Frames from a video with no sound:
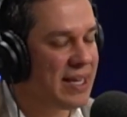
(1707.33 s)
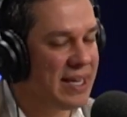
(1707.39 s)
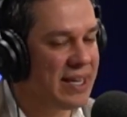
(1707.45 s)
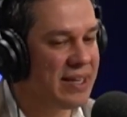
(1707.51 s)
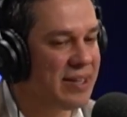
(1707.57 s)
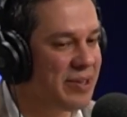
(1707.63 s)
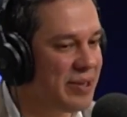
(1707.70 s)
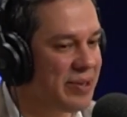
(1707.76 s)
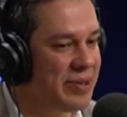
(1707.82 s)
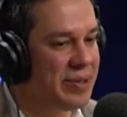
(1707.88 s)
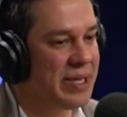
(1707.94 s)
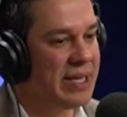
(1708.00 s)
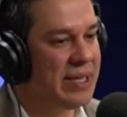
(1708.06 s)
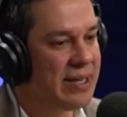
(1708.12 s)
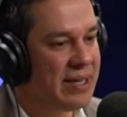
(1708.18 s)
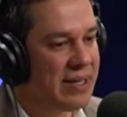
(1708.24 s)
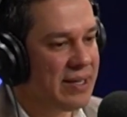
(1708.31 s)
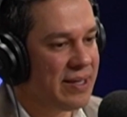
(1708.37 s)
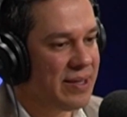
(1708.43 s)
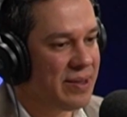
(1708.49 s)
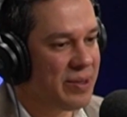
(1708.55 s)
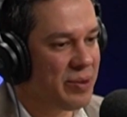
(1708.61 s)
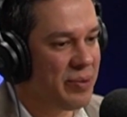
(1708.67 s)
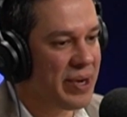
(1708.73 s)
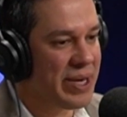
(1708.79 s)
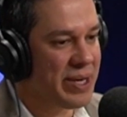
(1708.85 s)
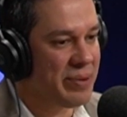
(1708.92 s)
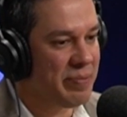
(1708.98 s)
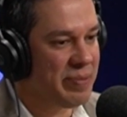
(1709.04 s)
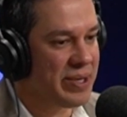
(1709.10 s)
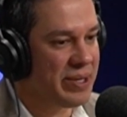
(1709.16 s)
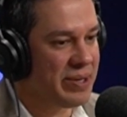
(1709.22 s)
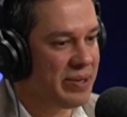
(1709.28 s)
And clearly, the way to
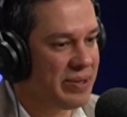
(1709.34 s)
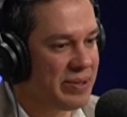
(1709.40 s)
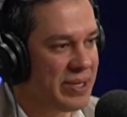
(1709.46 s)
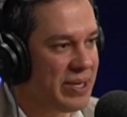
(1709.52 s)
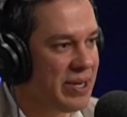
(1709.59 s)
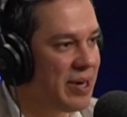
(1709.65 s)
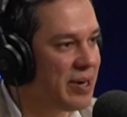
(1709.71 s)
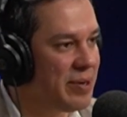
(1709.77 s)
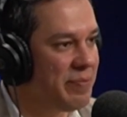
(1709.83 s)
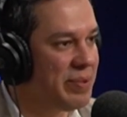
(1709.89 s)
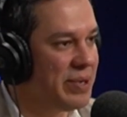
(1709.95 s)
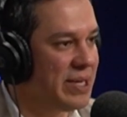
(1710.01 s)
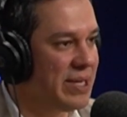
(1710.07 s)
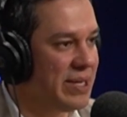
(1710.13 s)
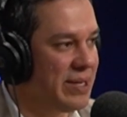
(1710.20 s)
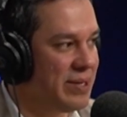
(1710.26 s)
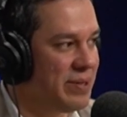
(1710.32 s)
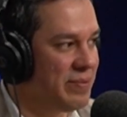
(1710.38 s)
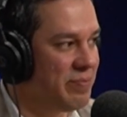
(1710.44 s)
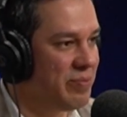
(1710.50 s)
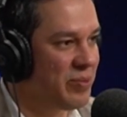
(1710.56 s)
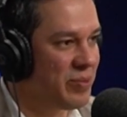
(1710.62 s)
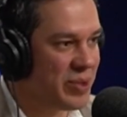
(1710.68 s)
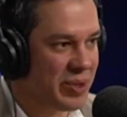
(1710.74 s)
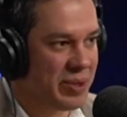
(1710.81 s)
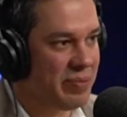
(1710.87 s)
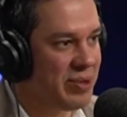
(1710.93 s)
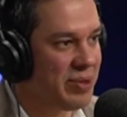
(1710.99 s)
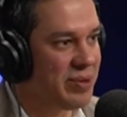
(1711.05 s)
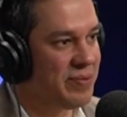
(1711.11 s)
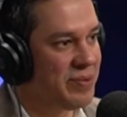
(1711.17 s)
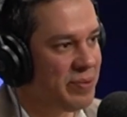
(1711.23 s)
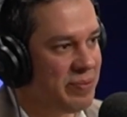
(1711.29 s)
build, in our opinion, a really
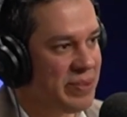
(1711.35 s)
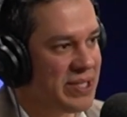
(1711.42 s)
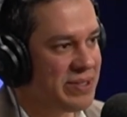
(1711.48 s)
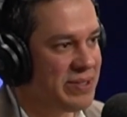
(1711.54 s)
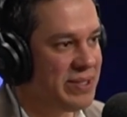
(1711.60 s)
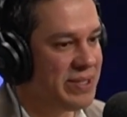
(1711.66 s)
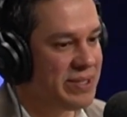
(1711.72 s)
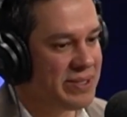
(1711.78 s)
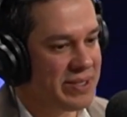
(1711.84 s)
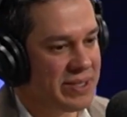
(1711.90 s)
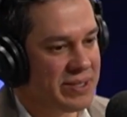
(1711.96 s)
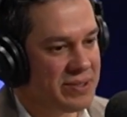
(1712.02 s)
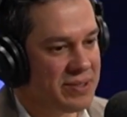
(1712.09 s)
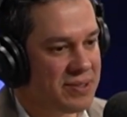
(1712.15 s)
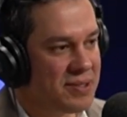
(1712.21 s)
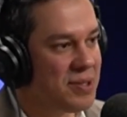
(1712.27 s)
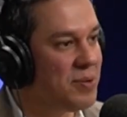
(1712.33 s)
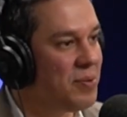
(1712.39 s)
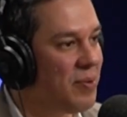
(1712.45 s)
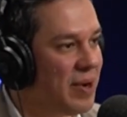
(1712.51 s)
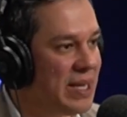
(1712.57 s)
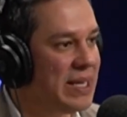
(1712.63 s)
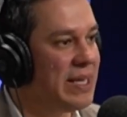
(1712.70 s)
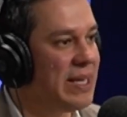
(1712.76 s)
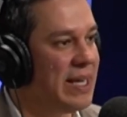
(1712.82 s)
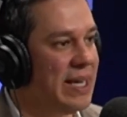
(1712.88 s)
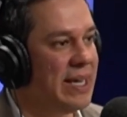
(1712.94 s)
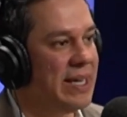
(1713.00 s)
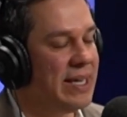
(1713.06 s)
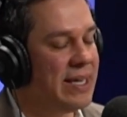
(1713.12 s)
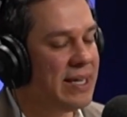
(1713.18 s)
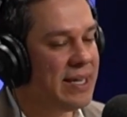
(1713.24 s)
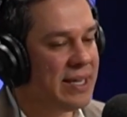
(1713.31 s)
beautiful business is to one
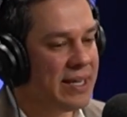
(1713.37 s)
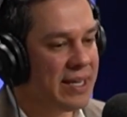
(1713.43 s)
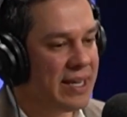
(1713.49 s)
day,